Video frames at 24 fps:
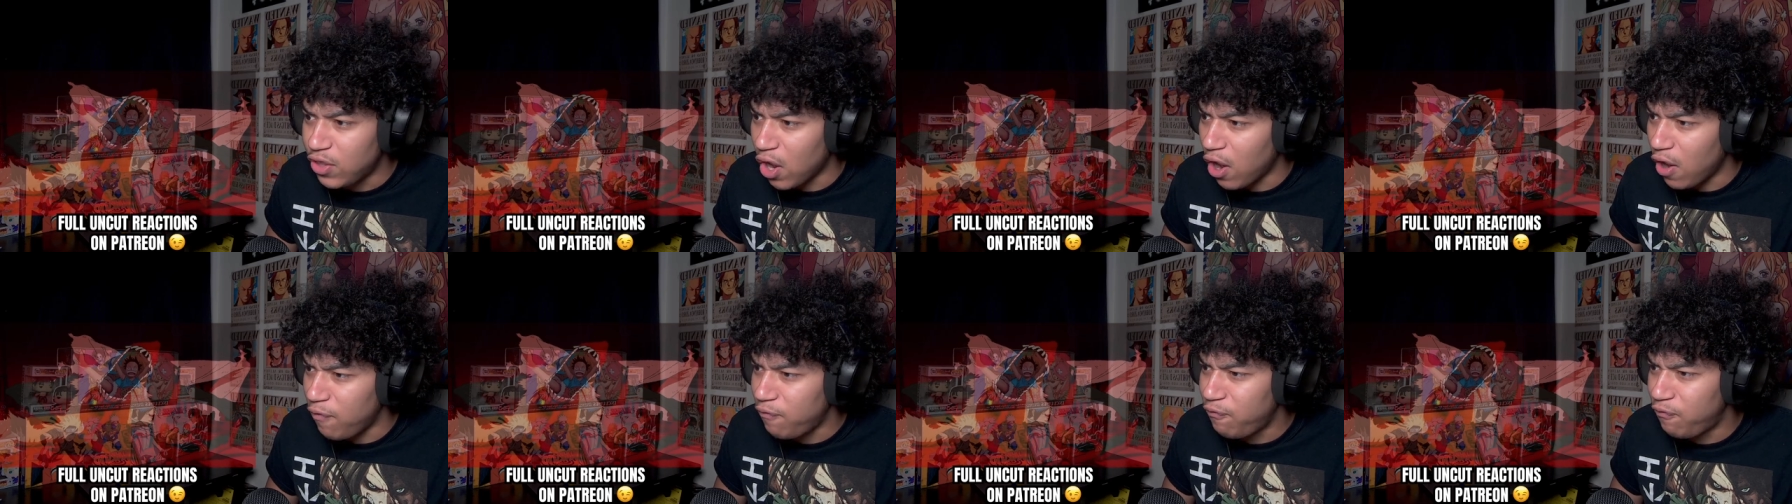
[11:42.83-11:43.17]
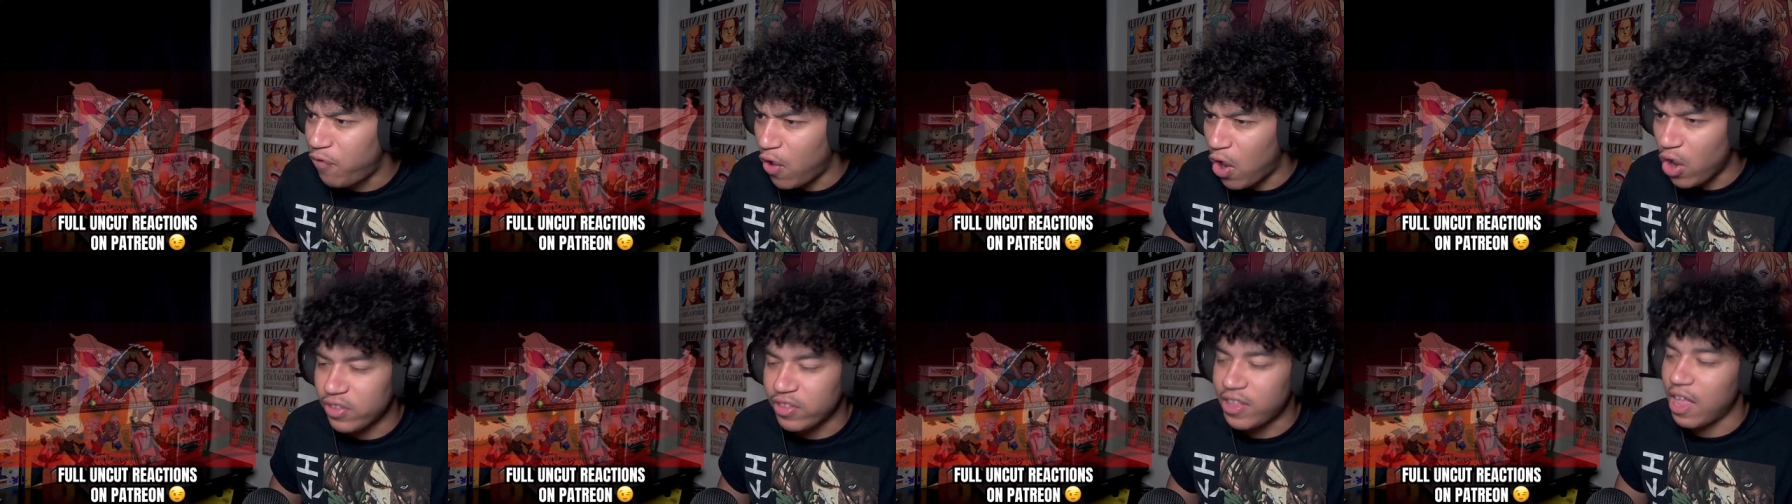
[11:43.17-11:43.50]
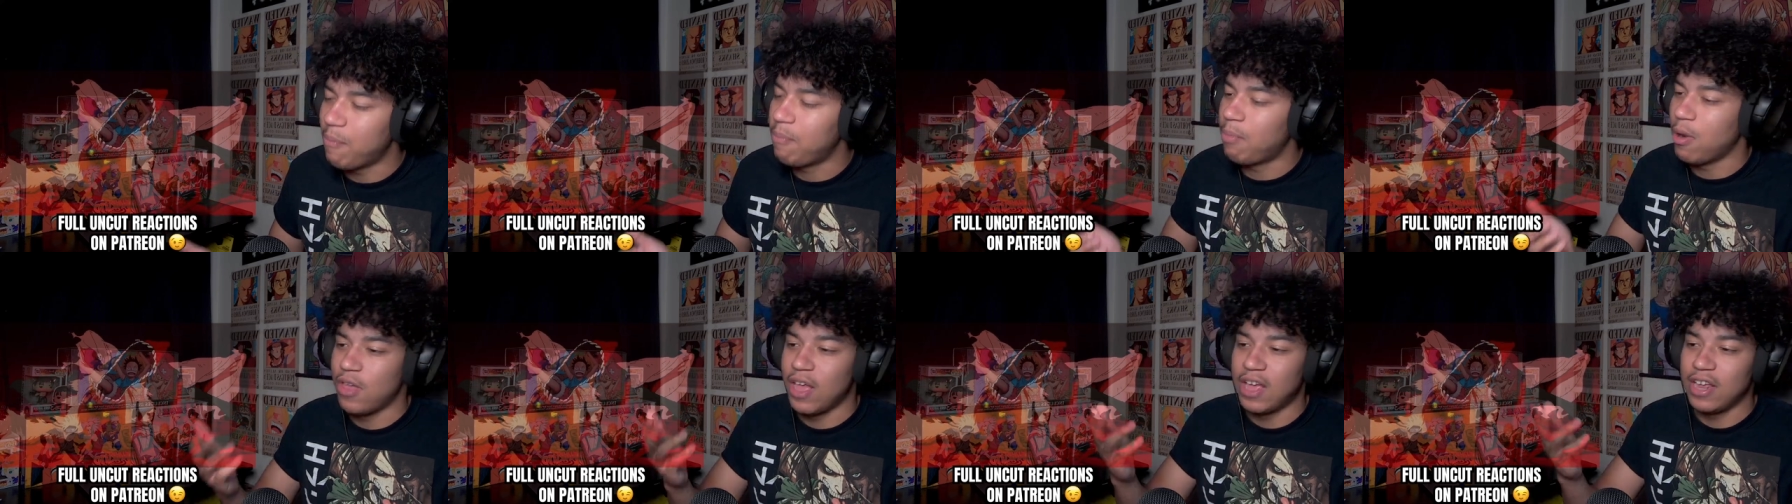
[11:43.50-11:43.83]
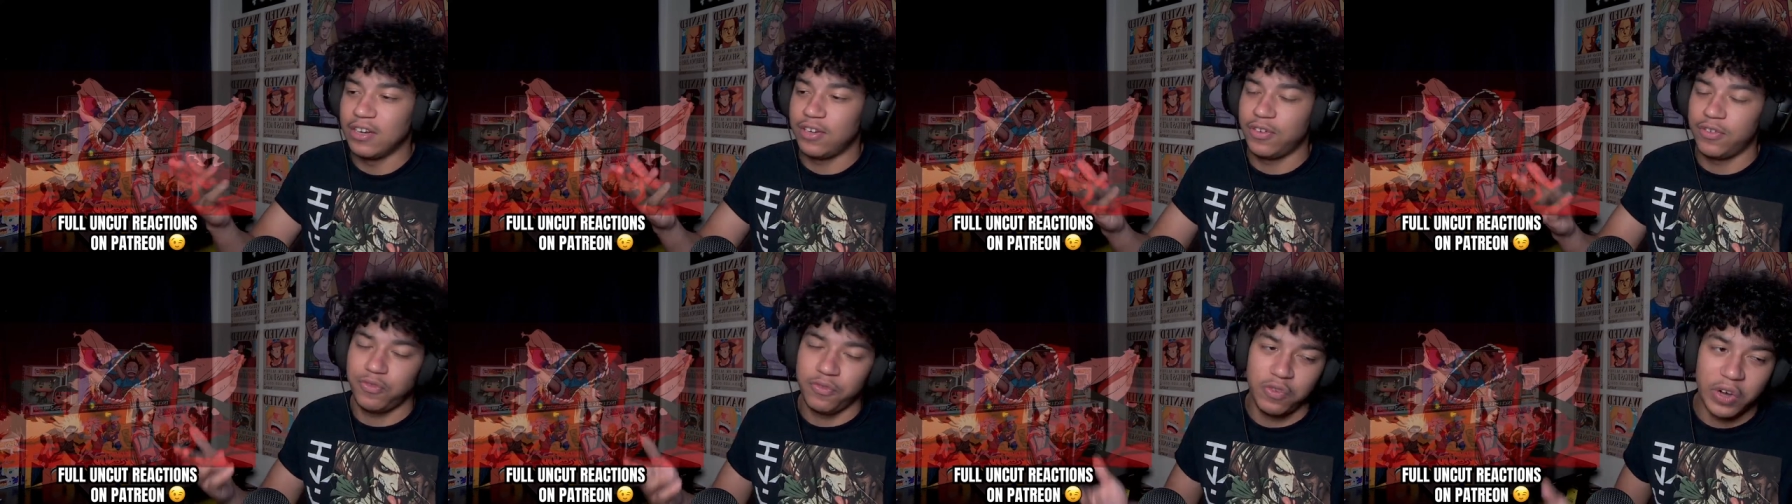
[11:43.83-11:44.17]
Fuck that, bro.
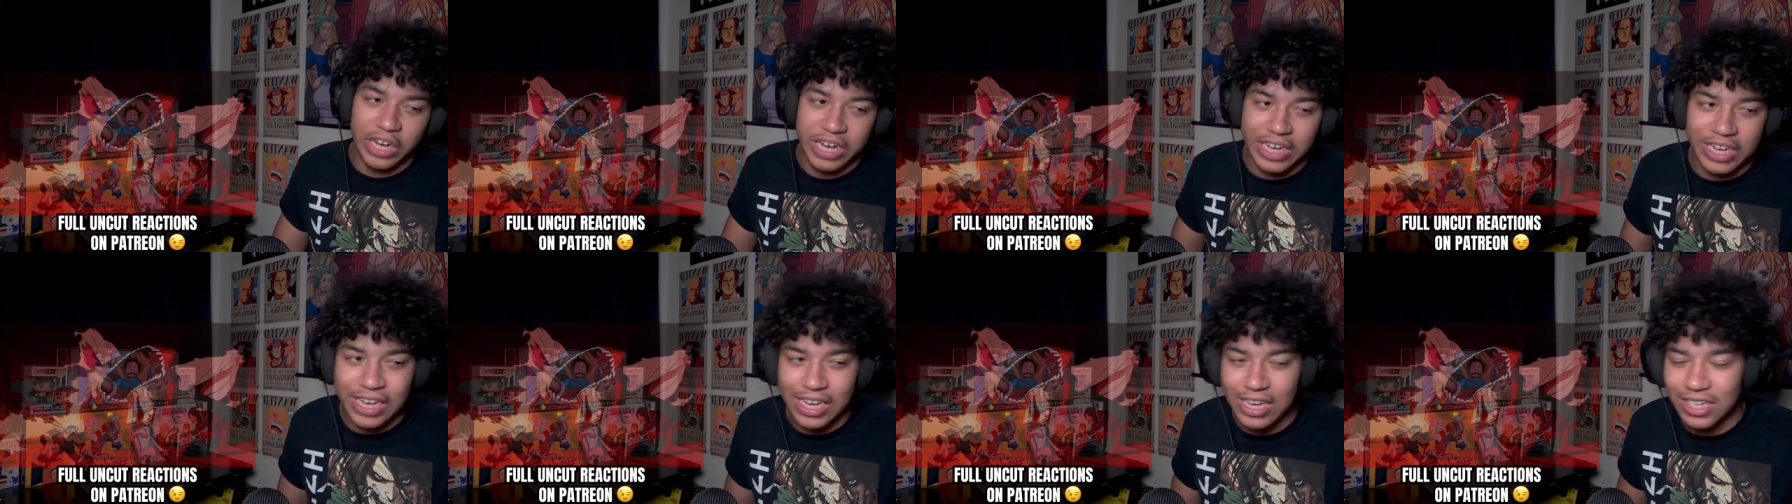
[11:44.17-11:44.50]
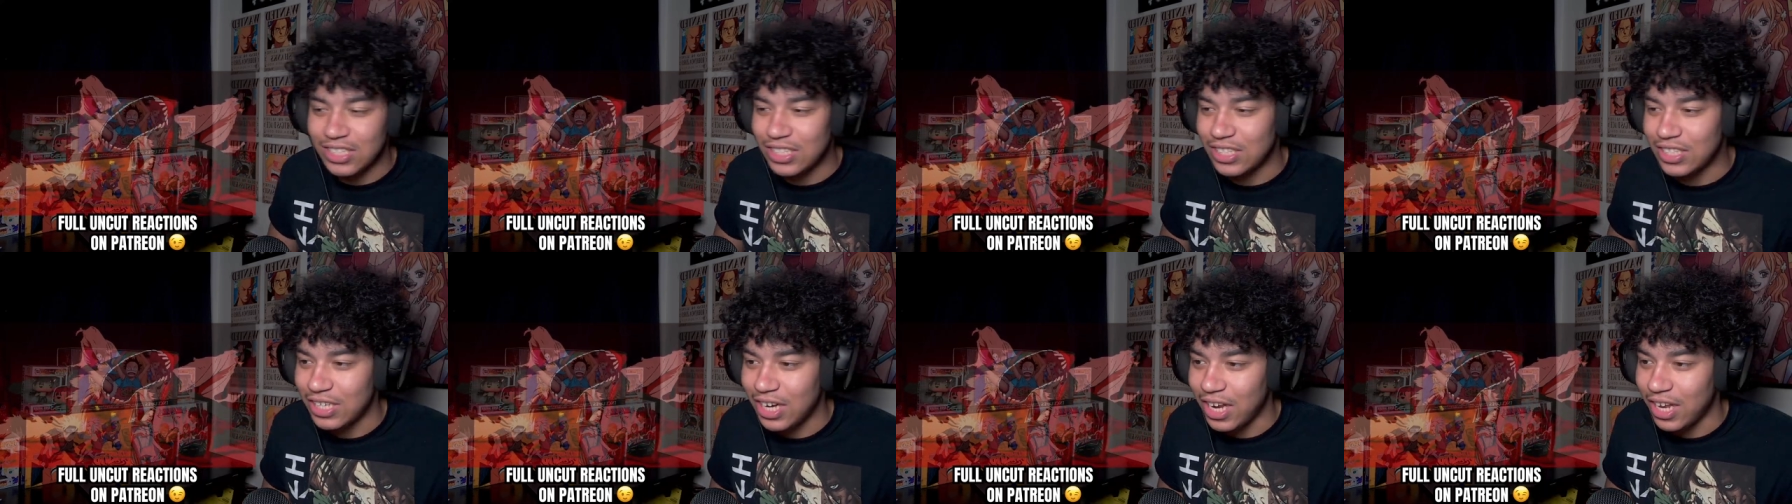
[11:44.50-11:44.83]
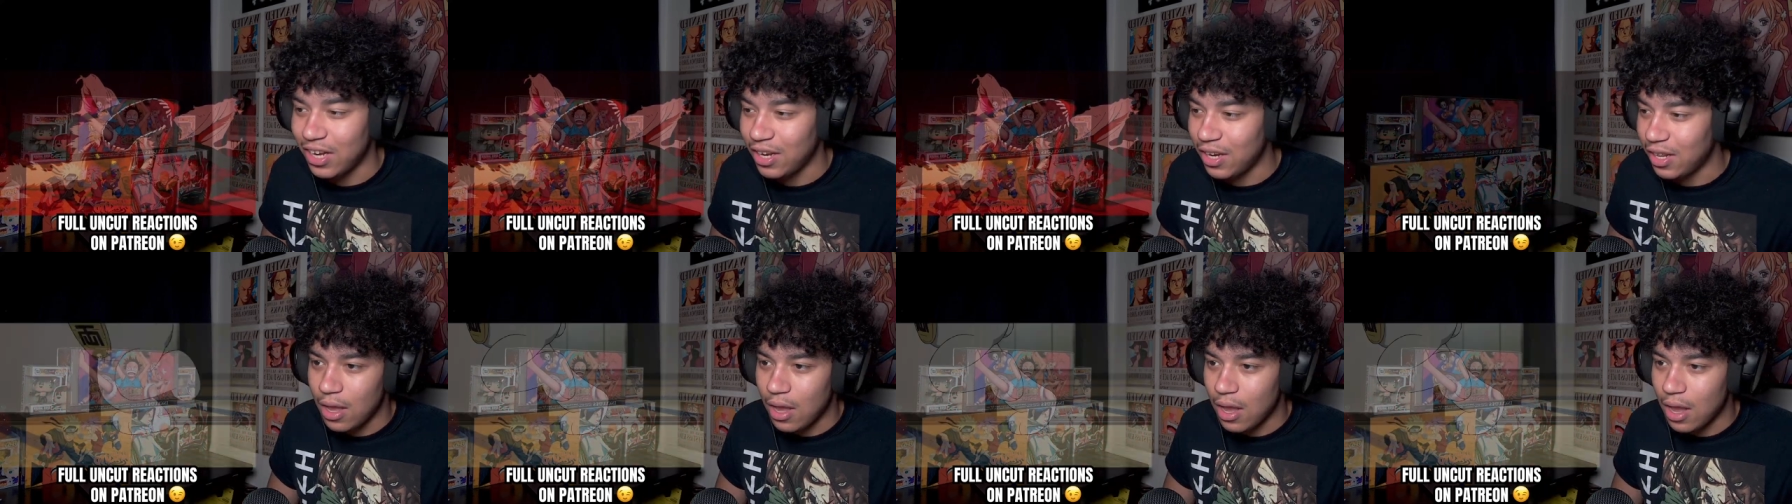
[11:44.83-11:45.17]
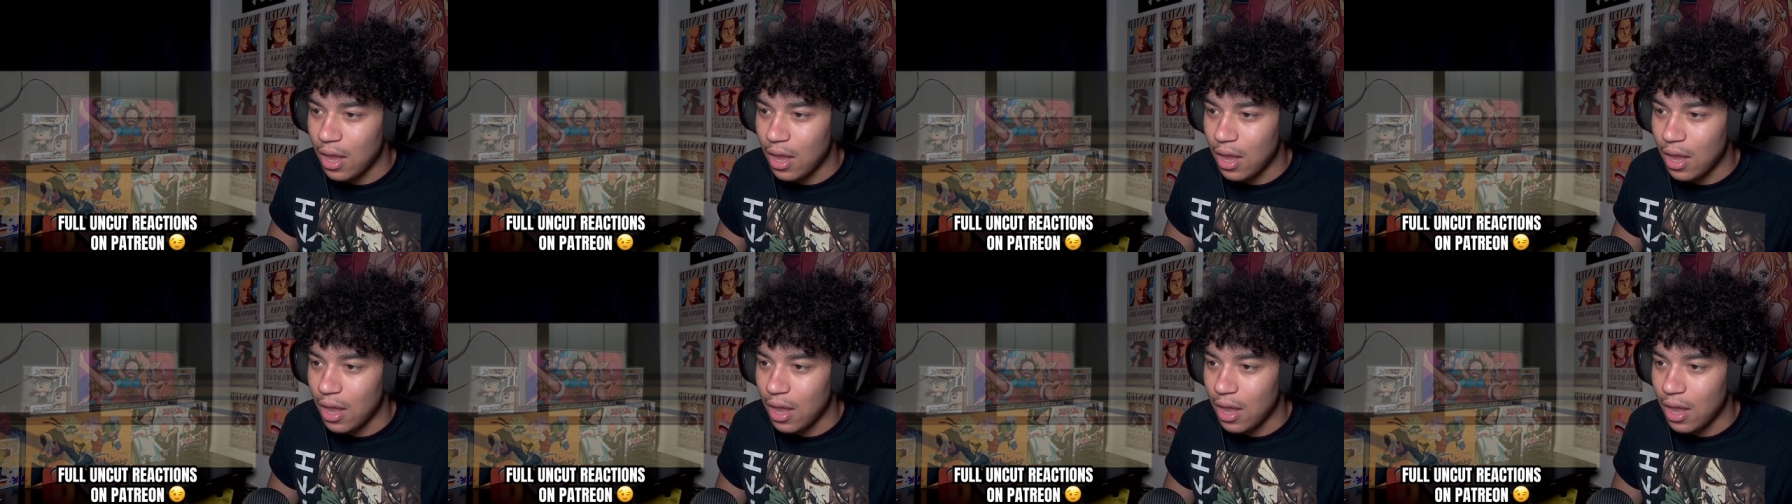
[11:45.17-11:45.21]
That's freaky as shit.